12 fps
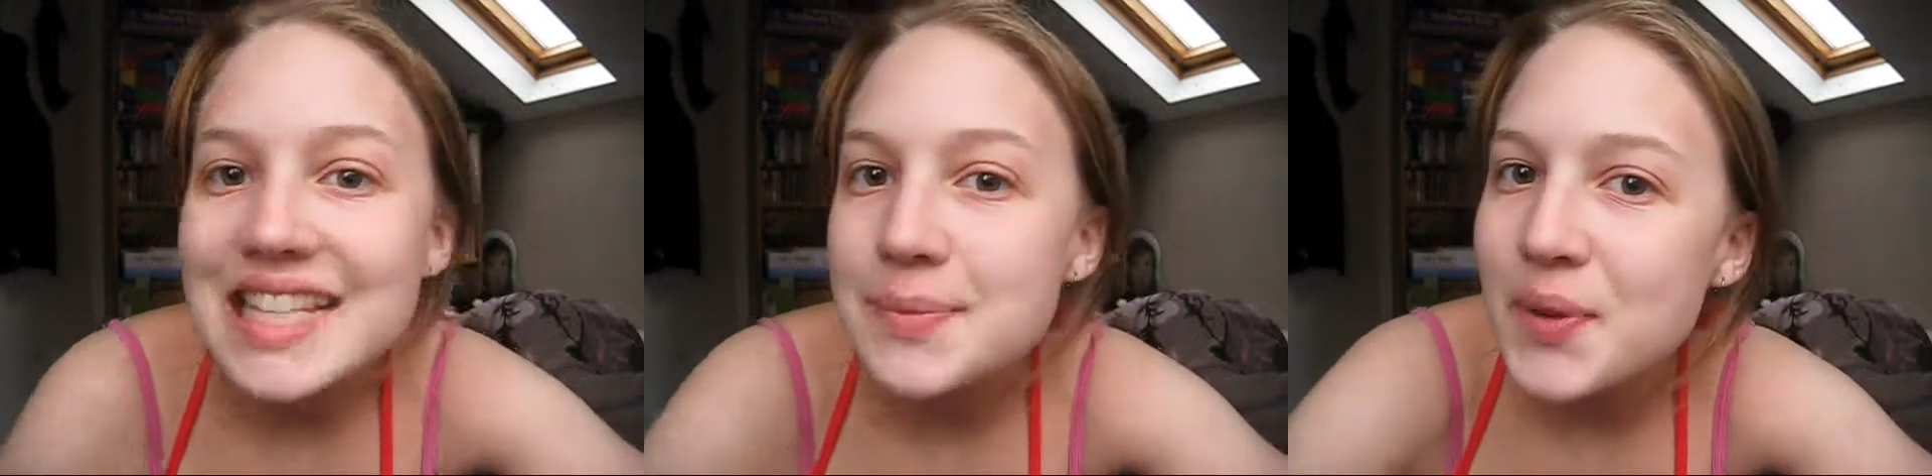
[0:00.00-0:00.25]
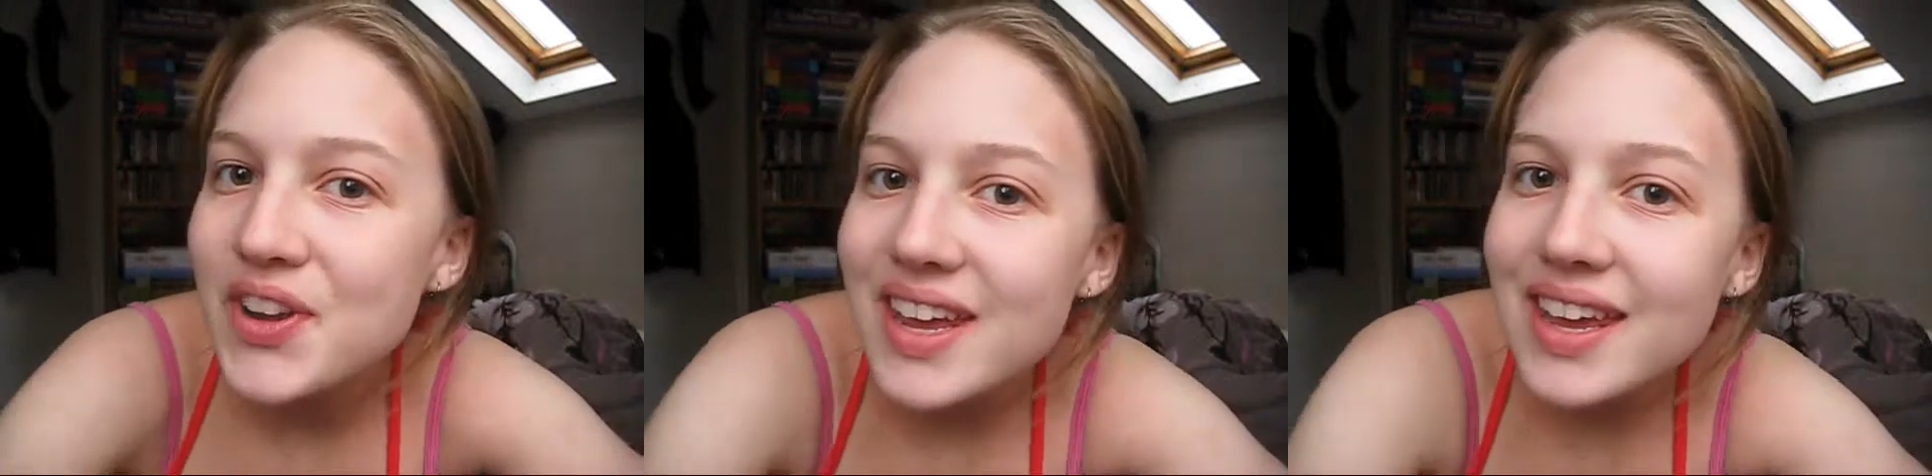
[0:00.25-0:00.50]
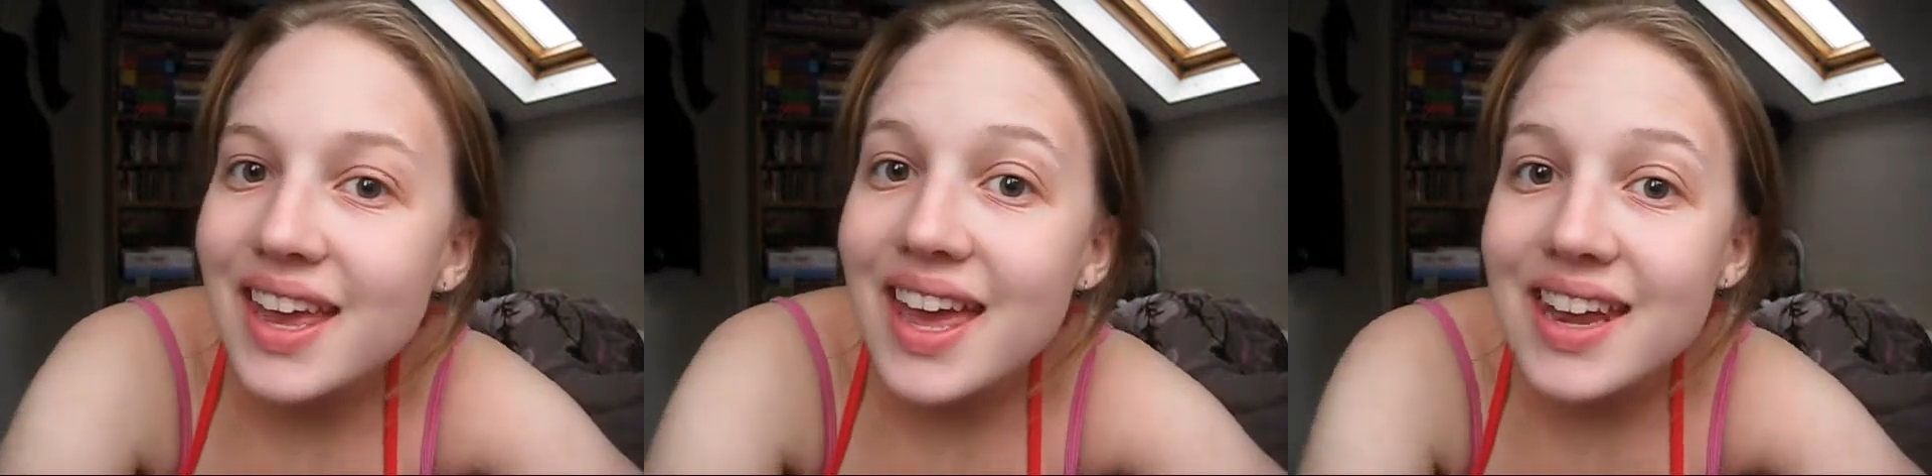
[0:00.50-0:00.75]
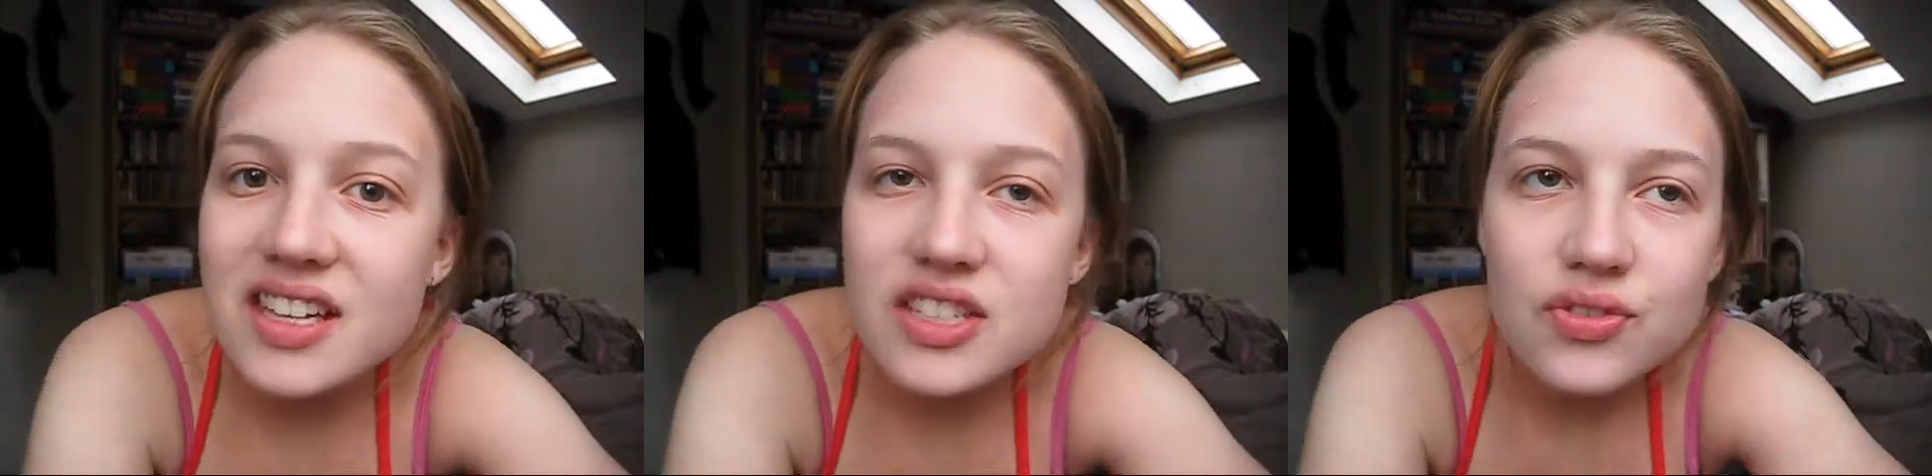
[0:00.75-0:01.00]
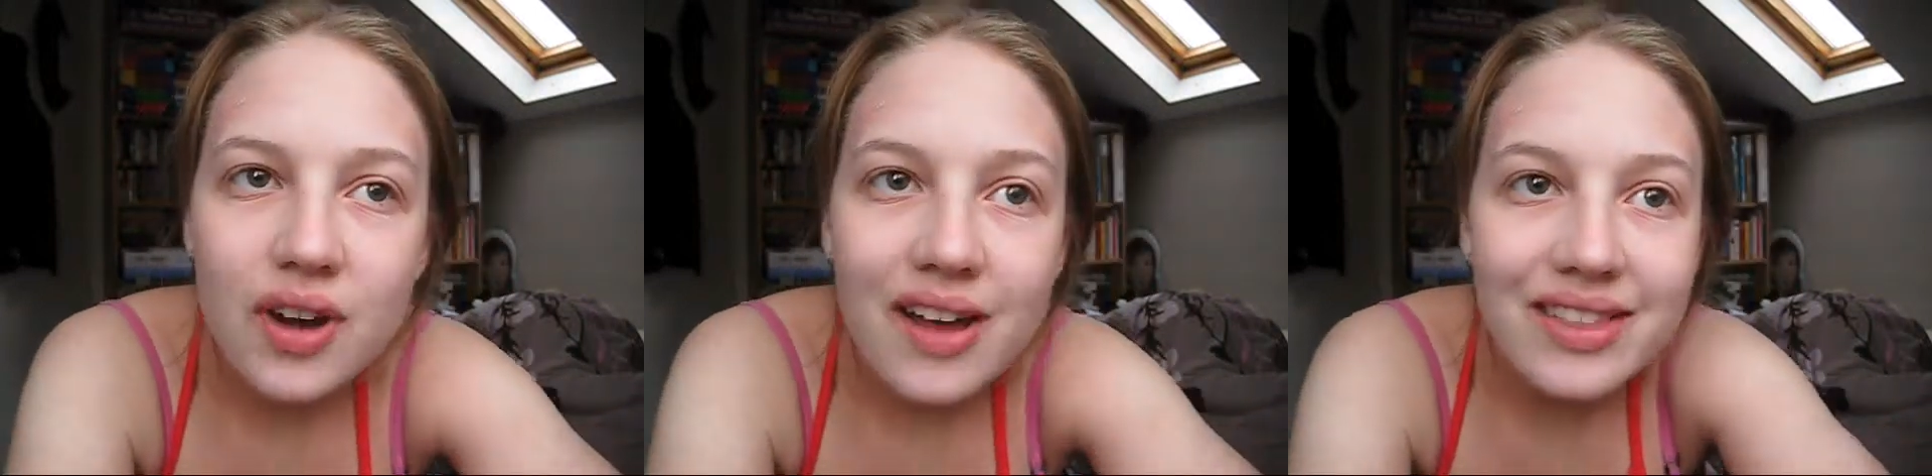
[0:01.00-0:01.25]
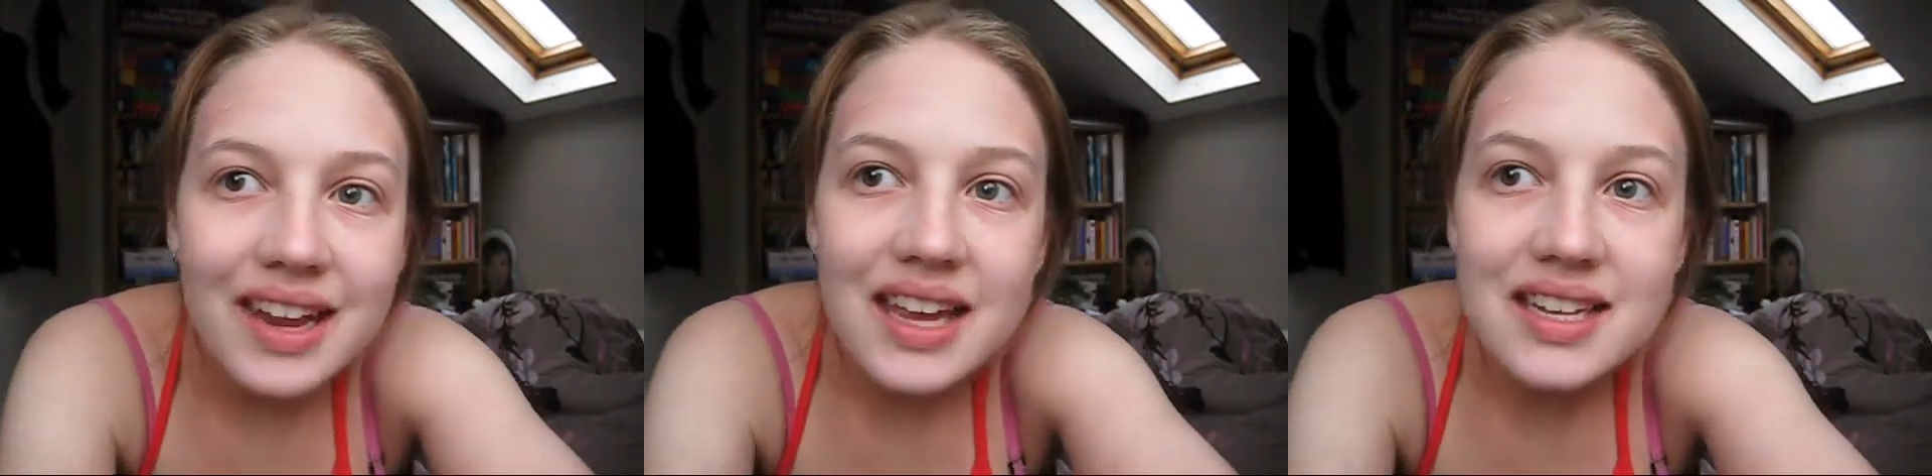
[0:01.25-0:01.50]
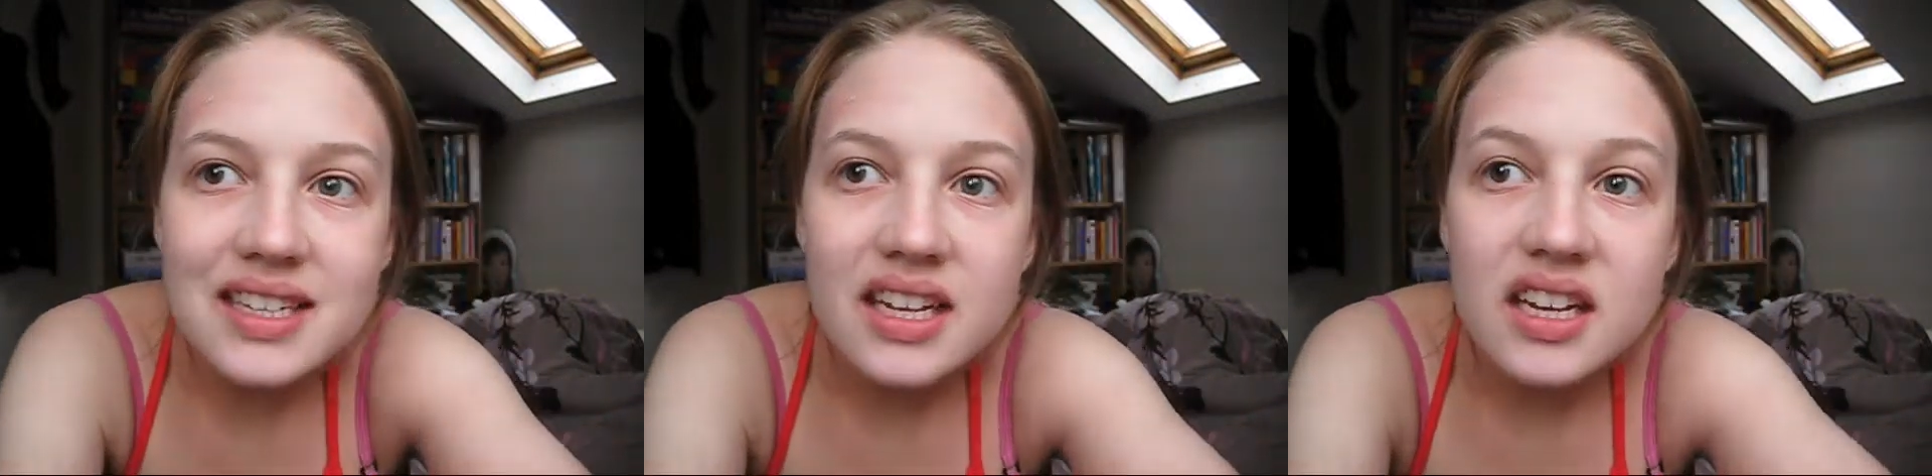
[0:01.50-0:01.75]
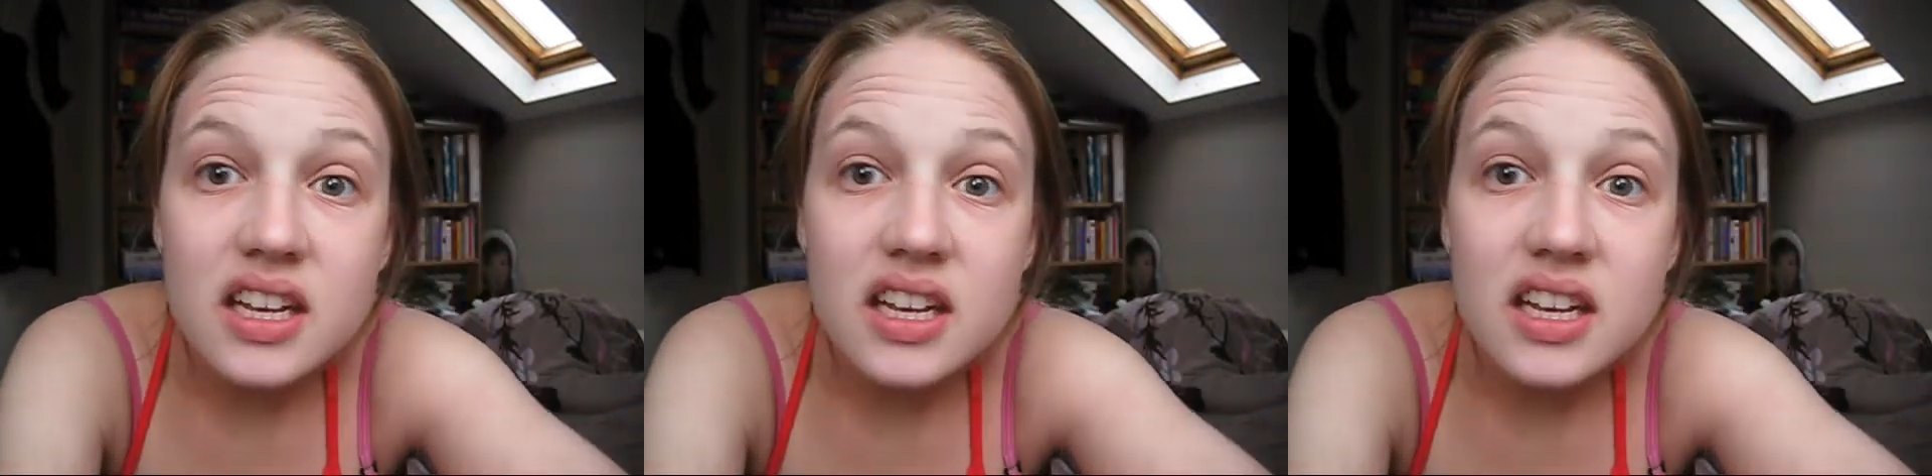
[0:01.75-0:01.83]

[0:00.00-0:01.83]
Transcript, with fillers: Monday again, it's rather late and